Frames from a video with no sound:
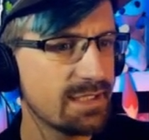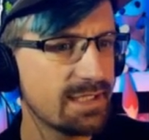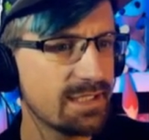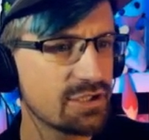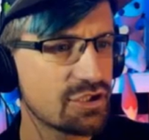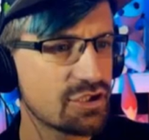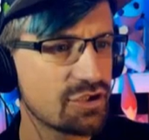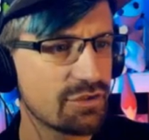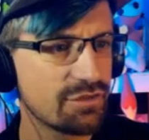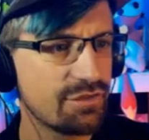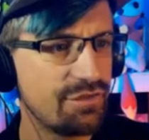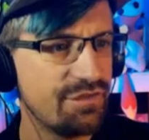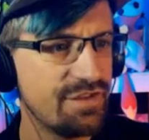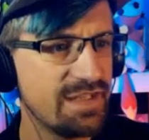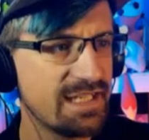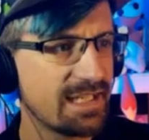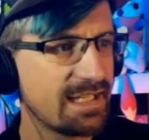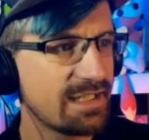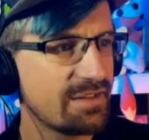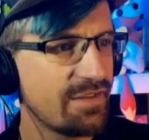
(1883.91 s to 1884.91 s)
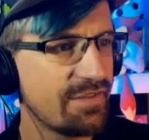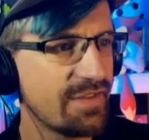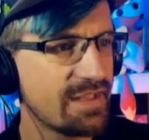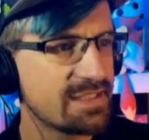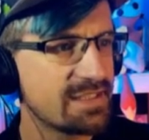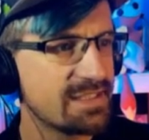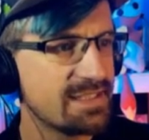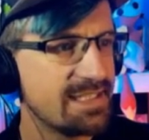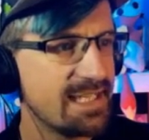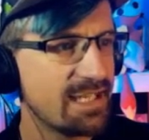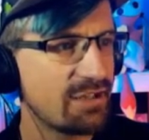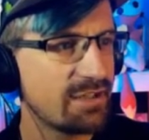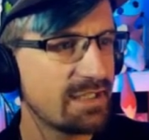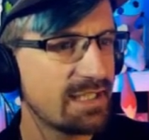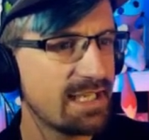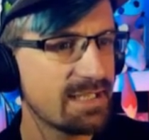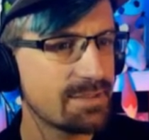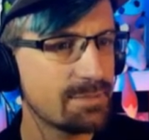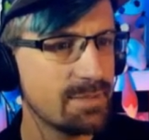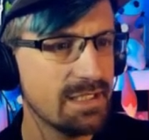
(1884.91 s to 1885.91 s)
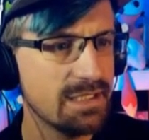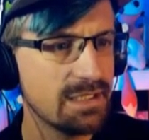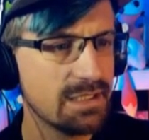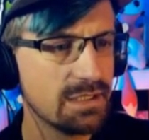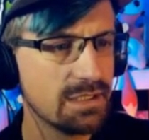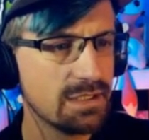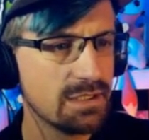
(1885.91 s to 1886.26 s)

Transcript: I get a strong feeling that they're staring at me.